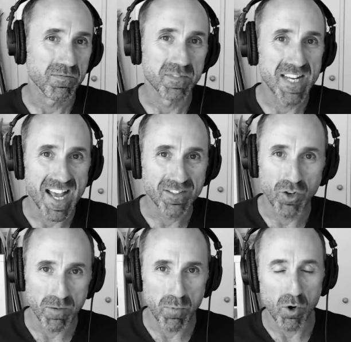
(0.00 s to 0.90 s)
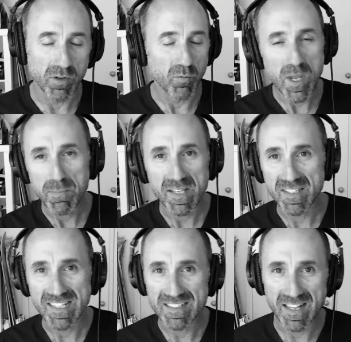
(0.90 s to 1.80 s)
Dad's got a bowl of Weet-Bix in
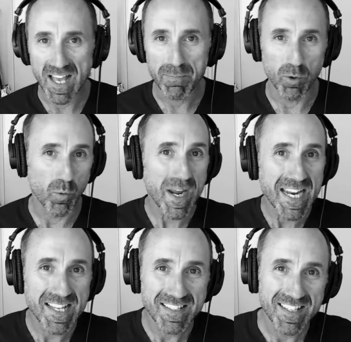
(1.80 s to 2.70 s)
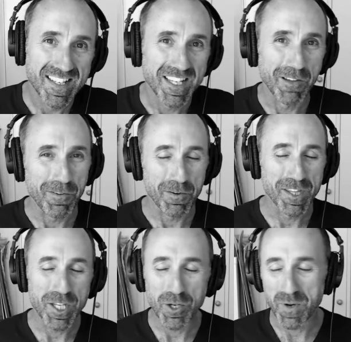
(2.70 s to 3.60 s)
his lap, or Wheaties if you're in the
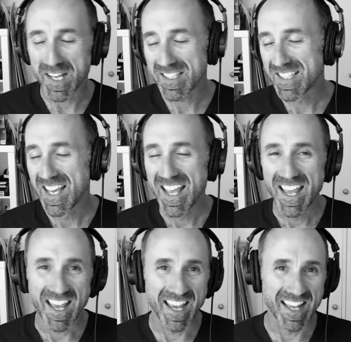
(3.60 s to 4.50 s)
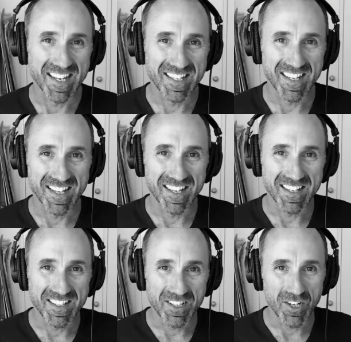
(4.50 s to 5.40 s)
US. And,
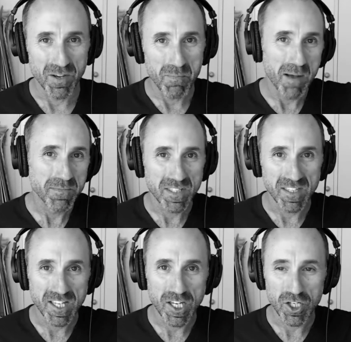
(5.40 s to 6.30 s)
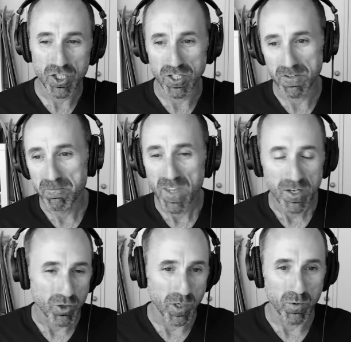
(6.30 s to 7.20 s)
mum's in the kitchen
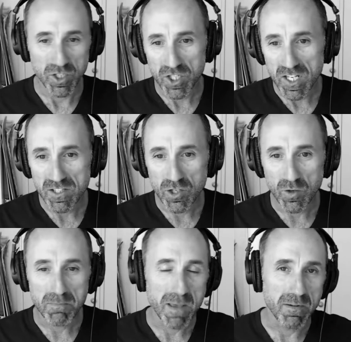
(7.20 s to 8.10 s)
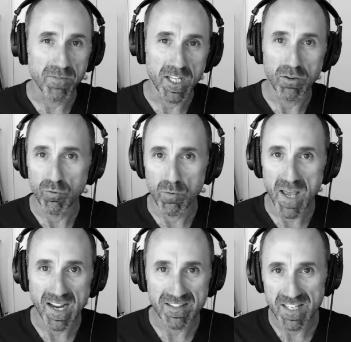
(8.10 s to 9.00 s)
doing what she's doing, maybe flicking through a
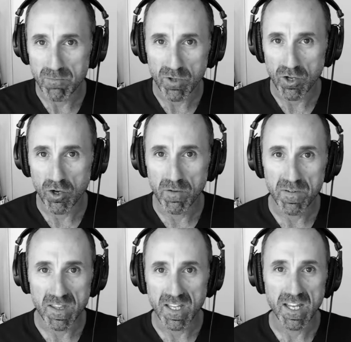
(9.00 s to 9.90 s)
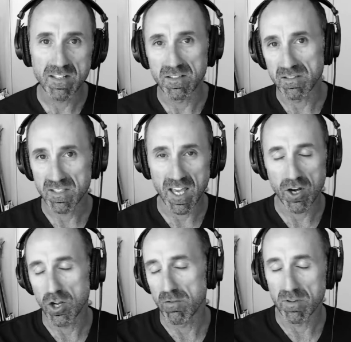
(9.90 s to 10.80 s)
magazine with a coffee. The kids are scattered
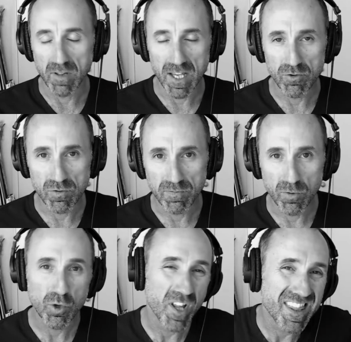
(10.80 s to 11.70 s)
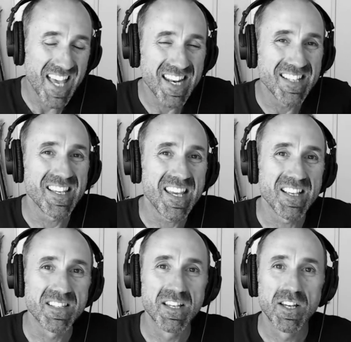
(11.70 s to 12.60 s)
over the lounge room floor. Like, that is
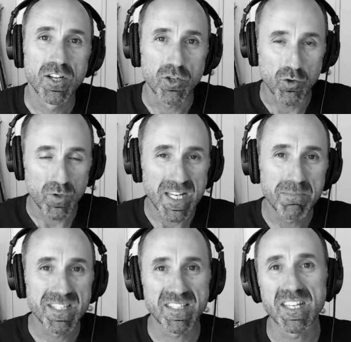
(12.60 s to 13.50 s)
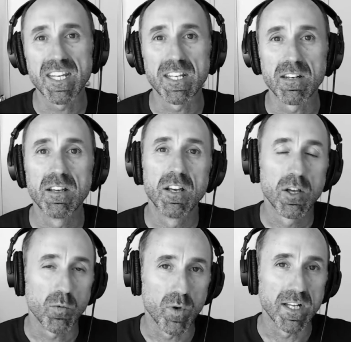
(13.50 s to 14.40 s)
his dream scene
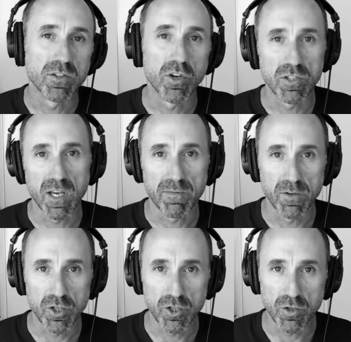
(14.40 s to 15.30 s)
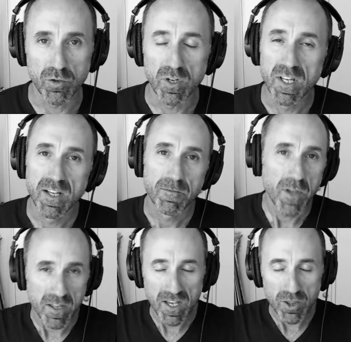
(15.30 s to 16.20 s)
when he turns up for a shoot.
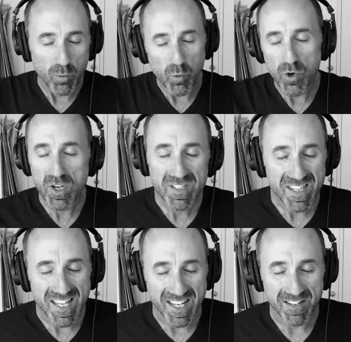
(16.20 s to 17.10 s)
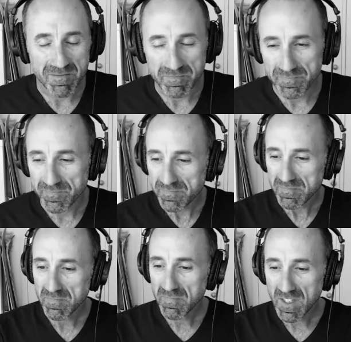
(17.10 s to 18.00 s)
And the worst thing
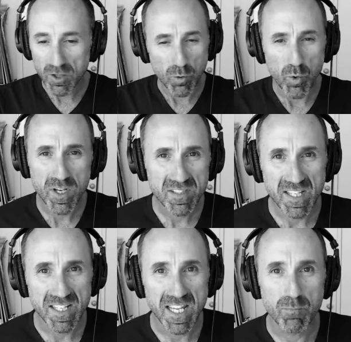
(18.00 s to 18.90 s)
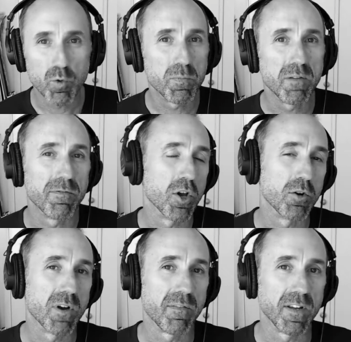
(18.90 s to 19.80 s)
to him would be
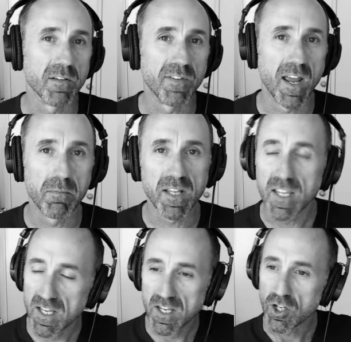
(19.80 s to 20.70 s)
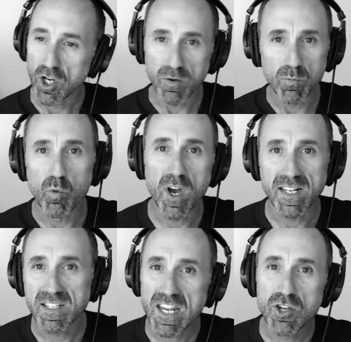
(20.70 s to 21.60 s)
photographing a family, in white
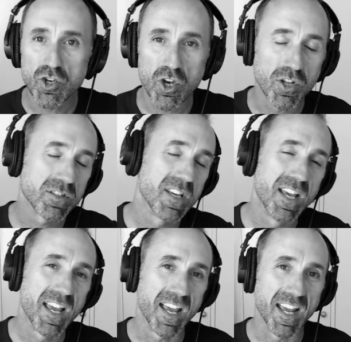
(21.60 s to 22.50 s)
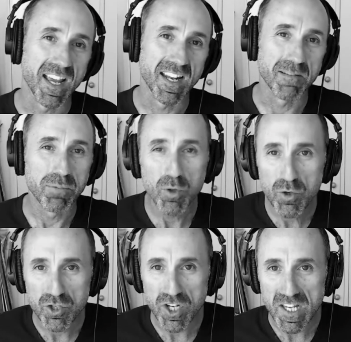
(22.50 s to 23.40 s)
t-shirts and blue
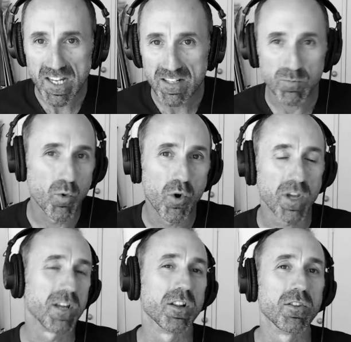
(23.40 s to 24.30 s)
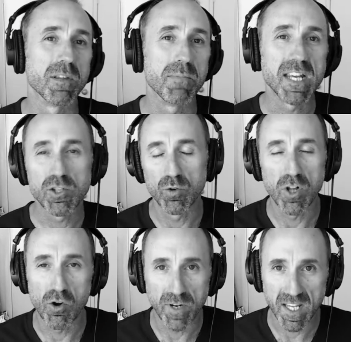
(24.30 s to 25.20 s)
jeans, walking along the beach, all
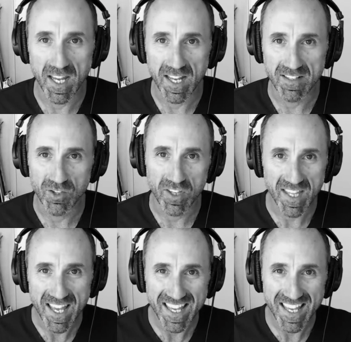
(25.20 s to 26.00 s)
holding hands like that.